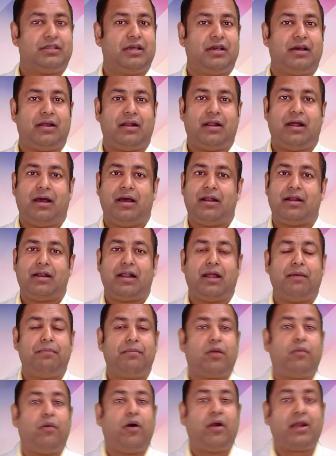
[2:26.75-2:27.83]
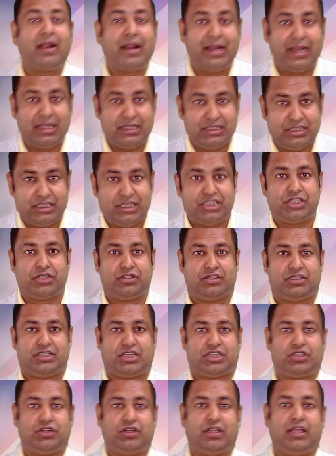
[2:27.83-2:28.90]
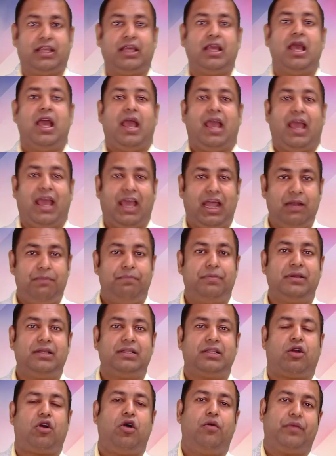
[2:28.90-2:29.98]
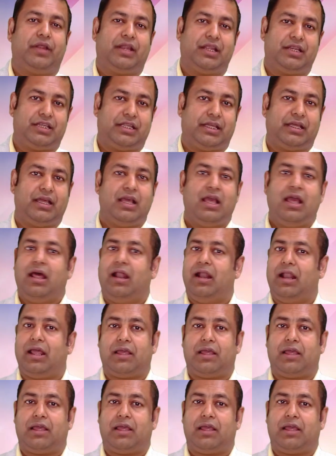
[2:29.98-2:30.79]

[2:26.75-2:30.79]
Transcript: There are a number of organizations actually helping the community,